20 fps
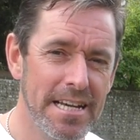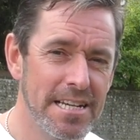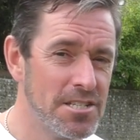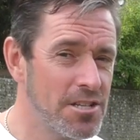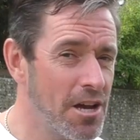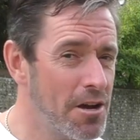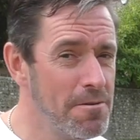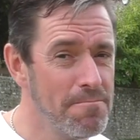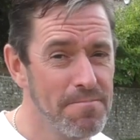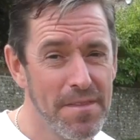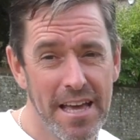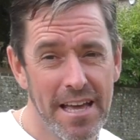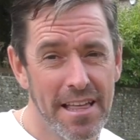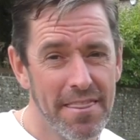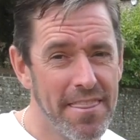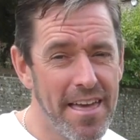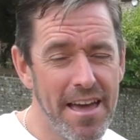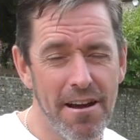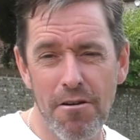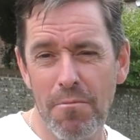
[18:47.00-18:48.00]
So
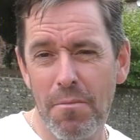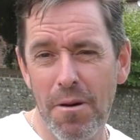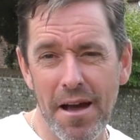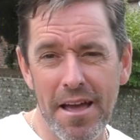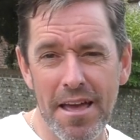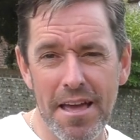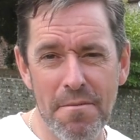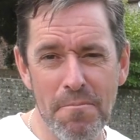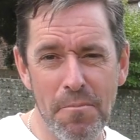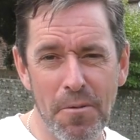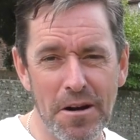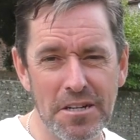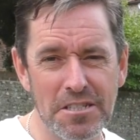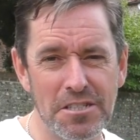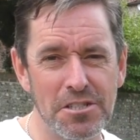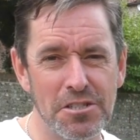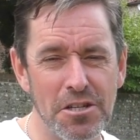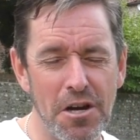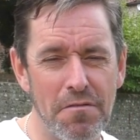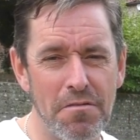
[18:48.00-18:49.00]
there are my
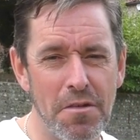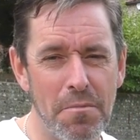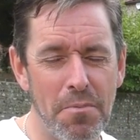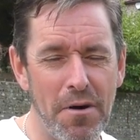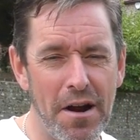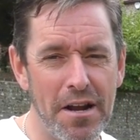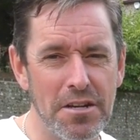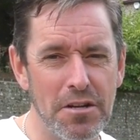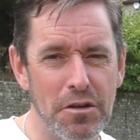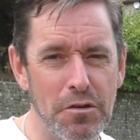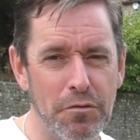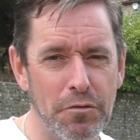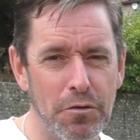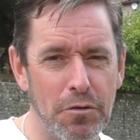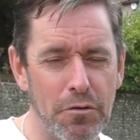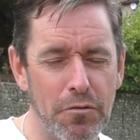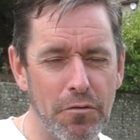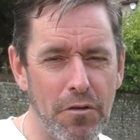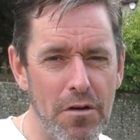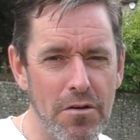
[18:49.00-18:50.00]
impressions of the brand new
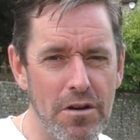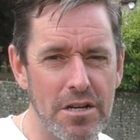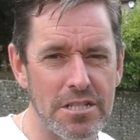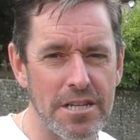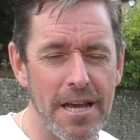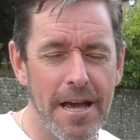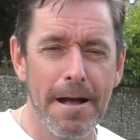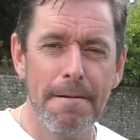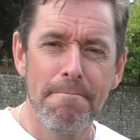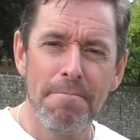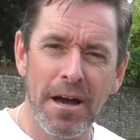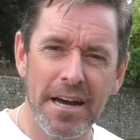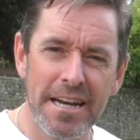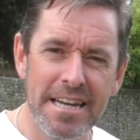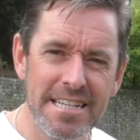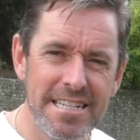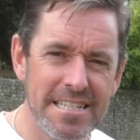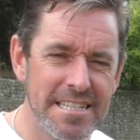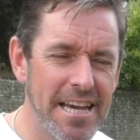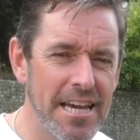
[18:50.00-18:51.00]
Ford Focus. I
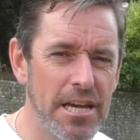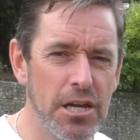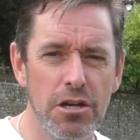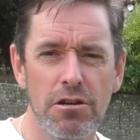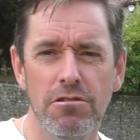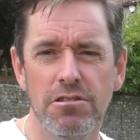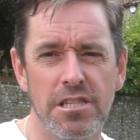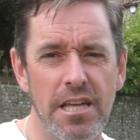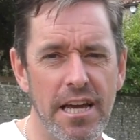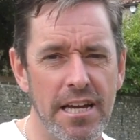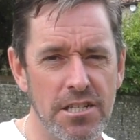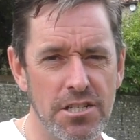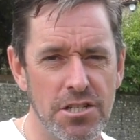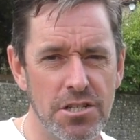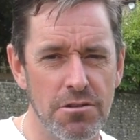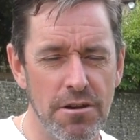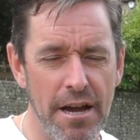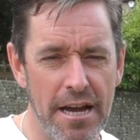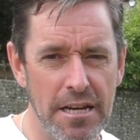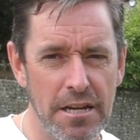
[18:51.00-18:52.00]
need to say a huge thanks
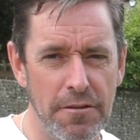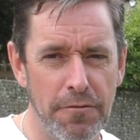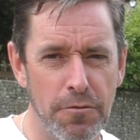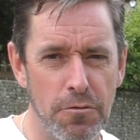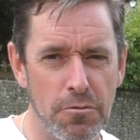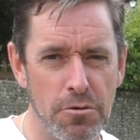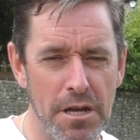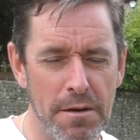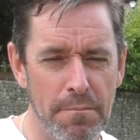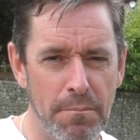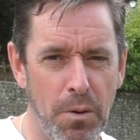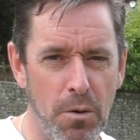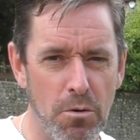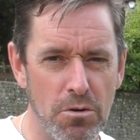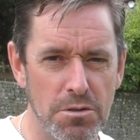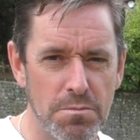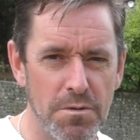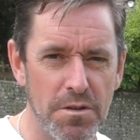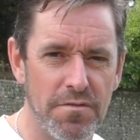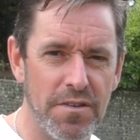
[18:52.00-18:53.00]
to Hendy Ford in
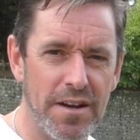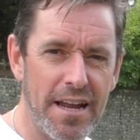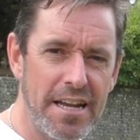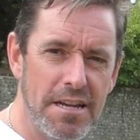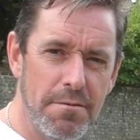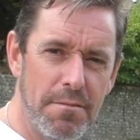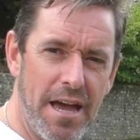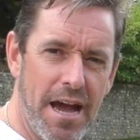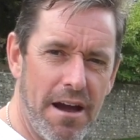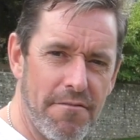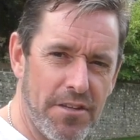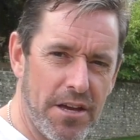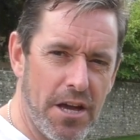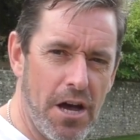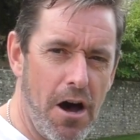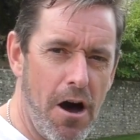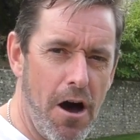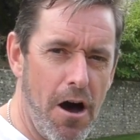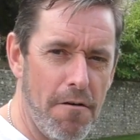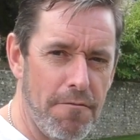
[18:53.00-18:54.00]
Portsmouth for letting me have the
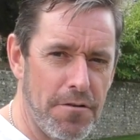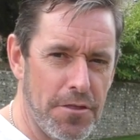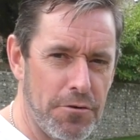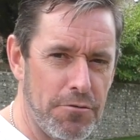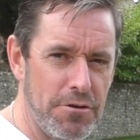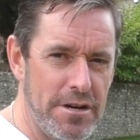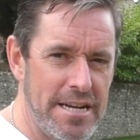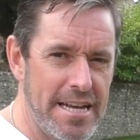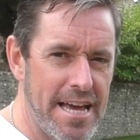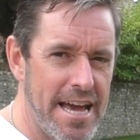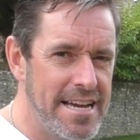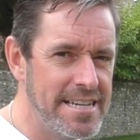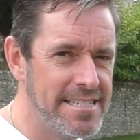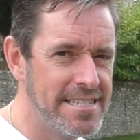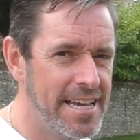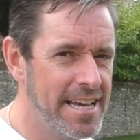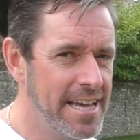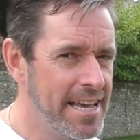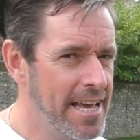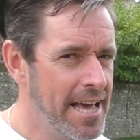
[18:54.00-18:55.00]
car for 3
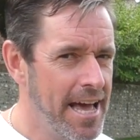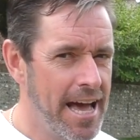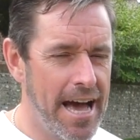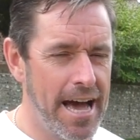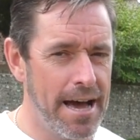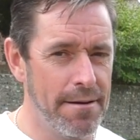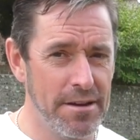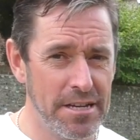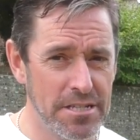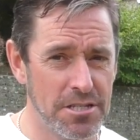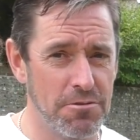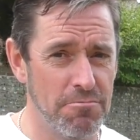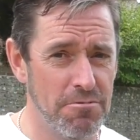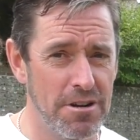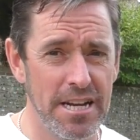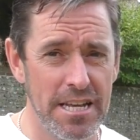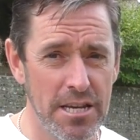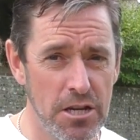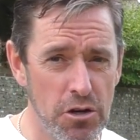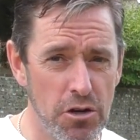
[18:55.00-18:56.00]
days. It's a
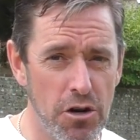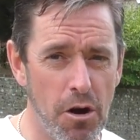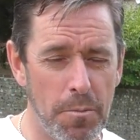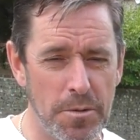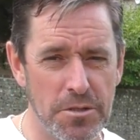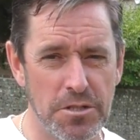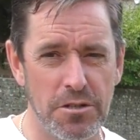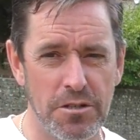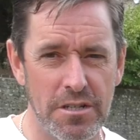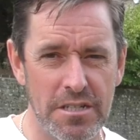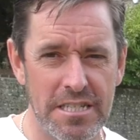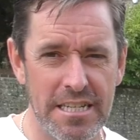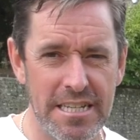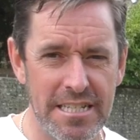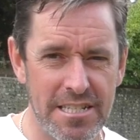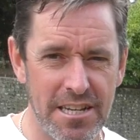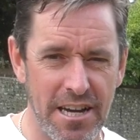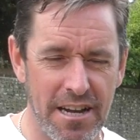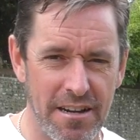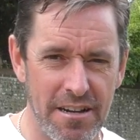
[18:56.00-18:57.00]
really good
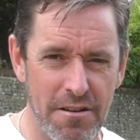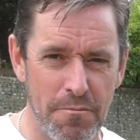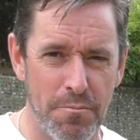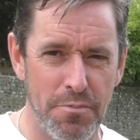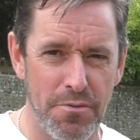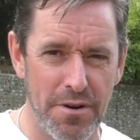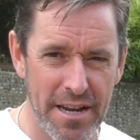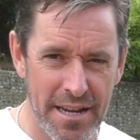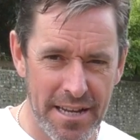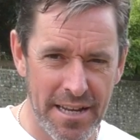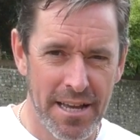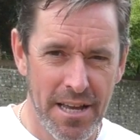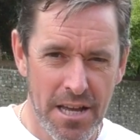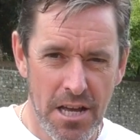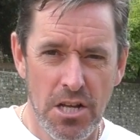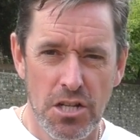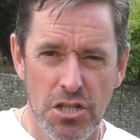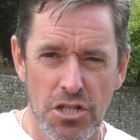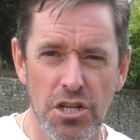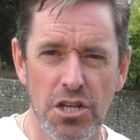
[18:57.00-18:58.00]
opportunity to kind of bring
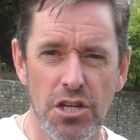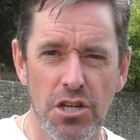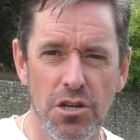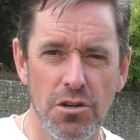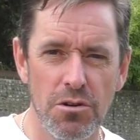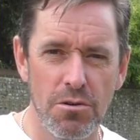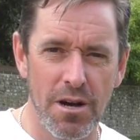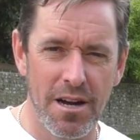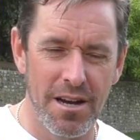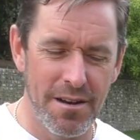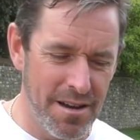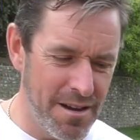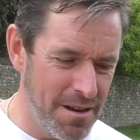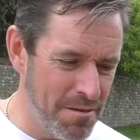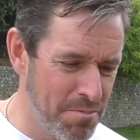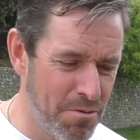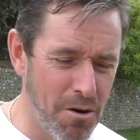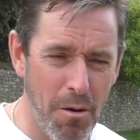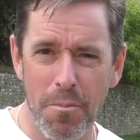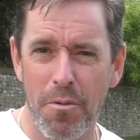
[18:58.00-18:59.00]
to you
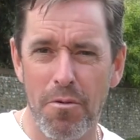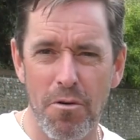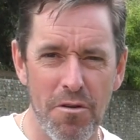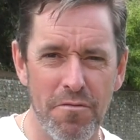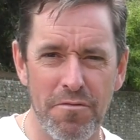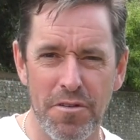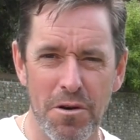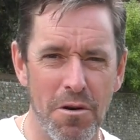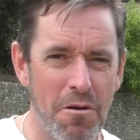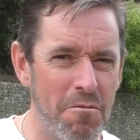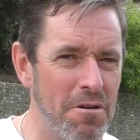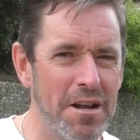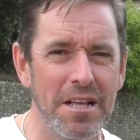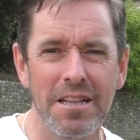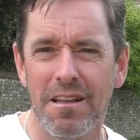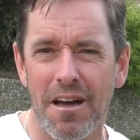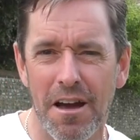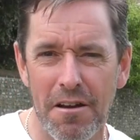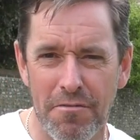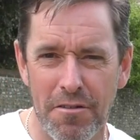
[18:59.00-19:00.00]
a proper review, a
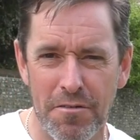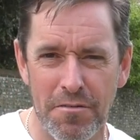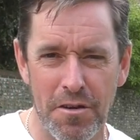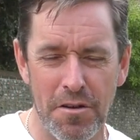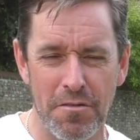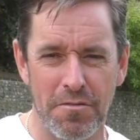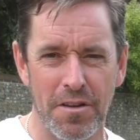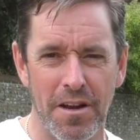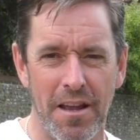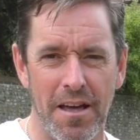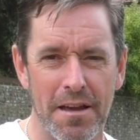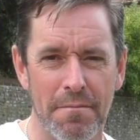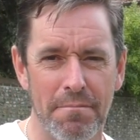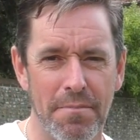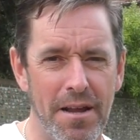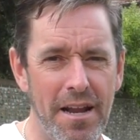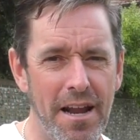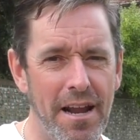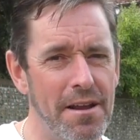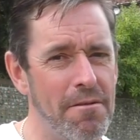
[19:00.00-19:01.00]
real life review if you like.
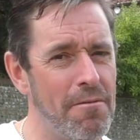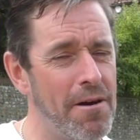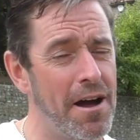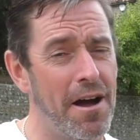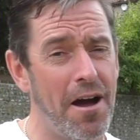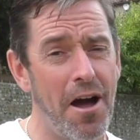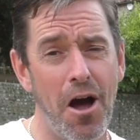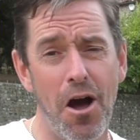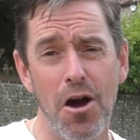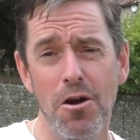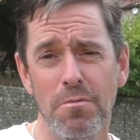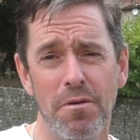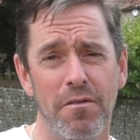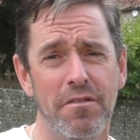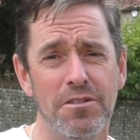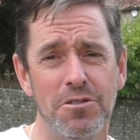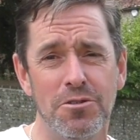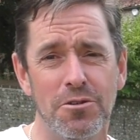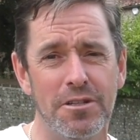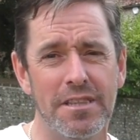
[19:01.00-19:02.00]
But anyway, I hope
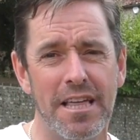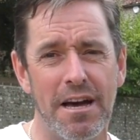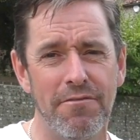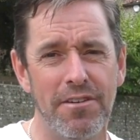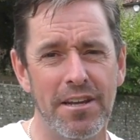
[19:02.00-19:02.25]
you've enjoyed that